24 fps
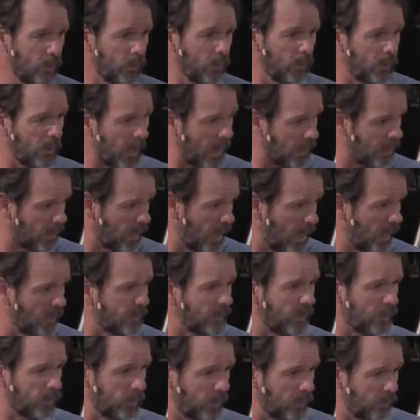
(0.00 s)
We were out
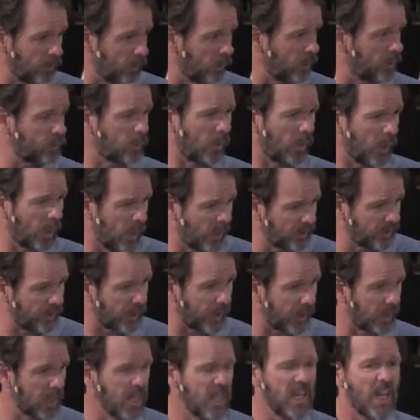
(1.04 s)
hunting. We were in the woods. We're
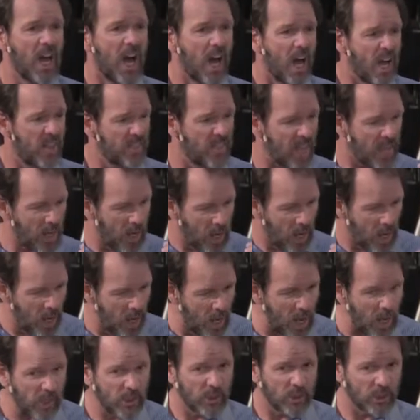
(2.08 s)
hunting. They
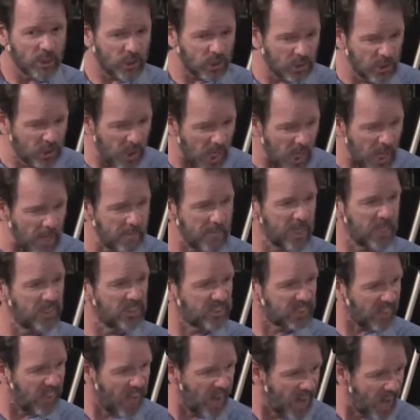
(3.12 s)
hunt.
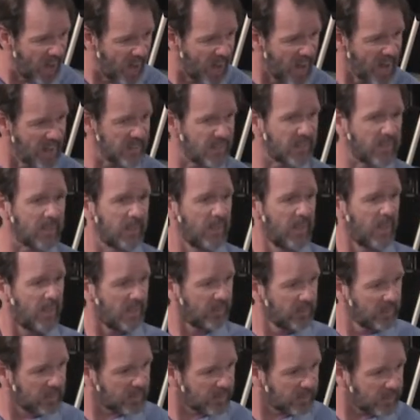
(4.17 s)
Demons hunt
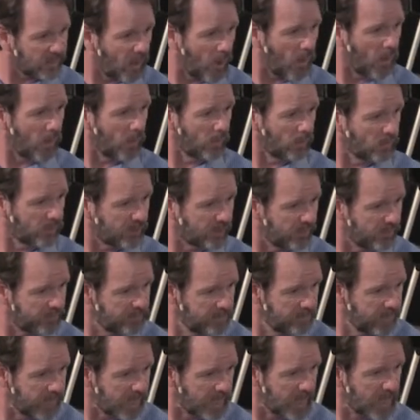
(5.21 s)
the souls of
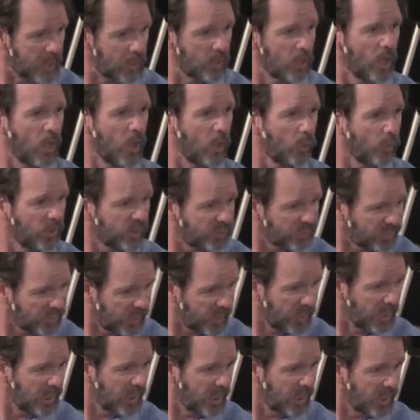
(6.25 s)
men with
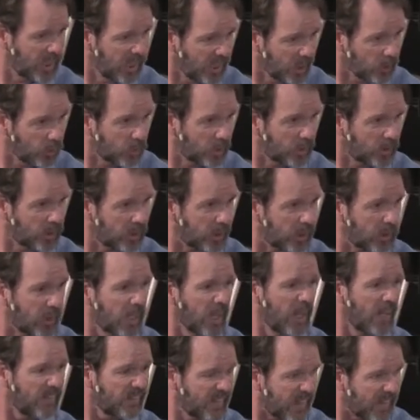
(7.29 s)
sin and iniquity.
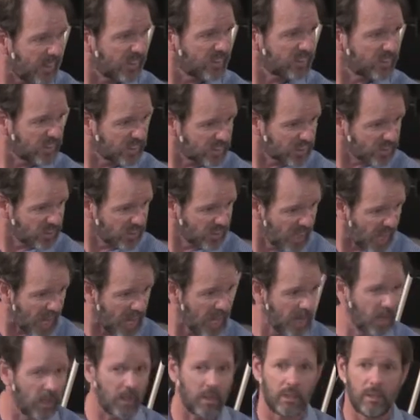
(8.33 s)
That is the
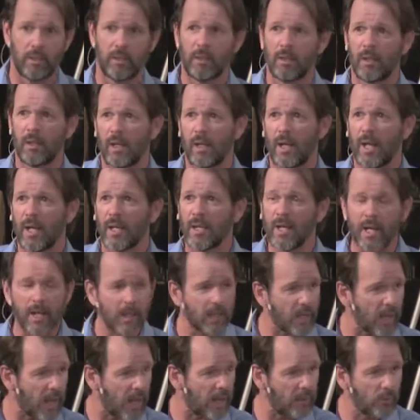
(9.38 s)
snare. I got a
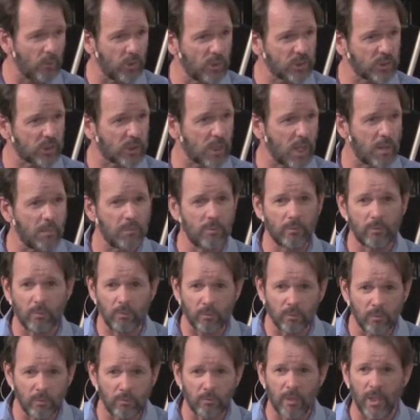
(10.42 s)
guy who wants to come
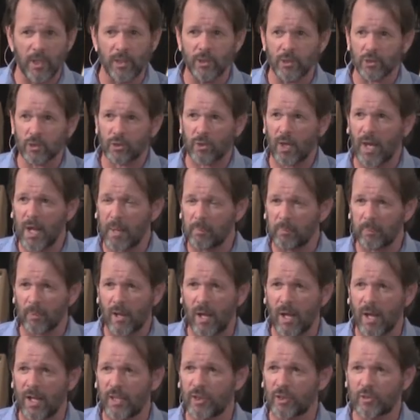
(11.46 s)
and run trap
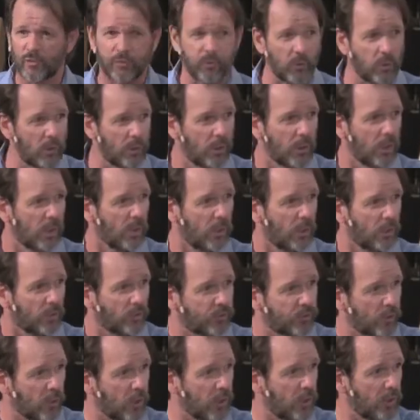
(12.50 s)
lines for
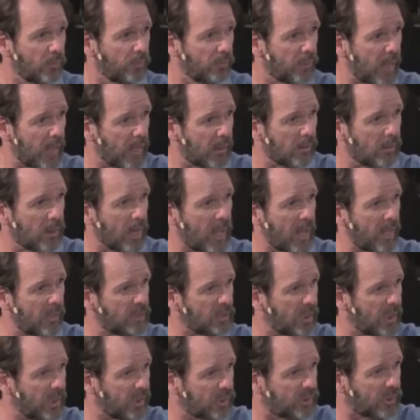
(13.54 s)
for mountain lions.
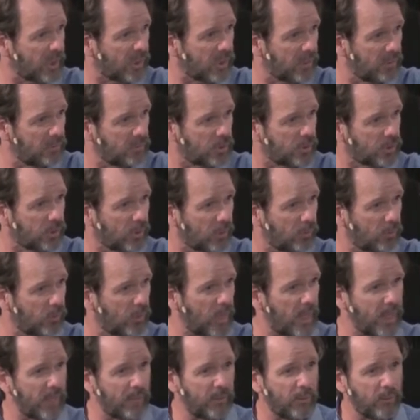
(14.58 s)
They set them a certain
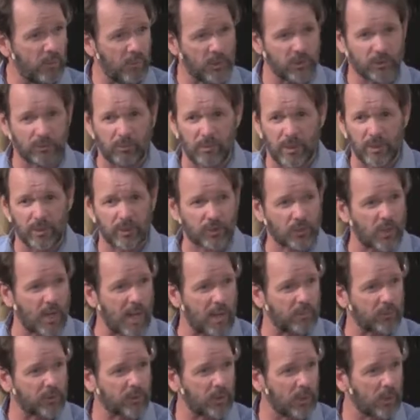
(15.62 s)
way, and he wants to run
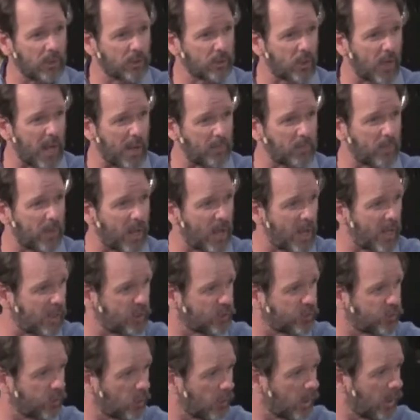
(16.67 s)
traps trap
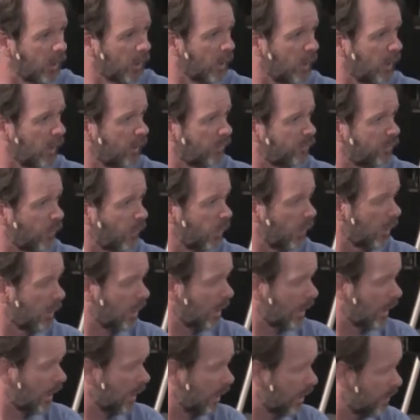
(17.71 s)
lines for for
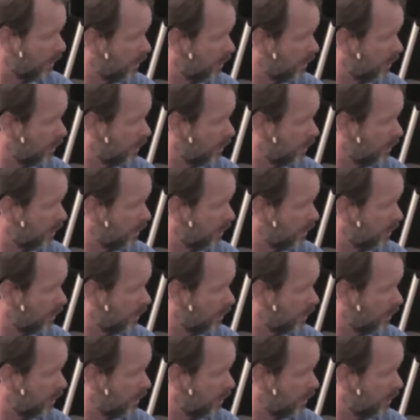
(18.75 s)
uh,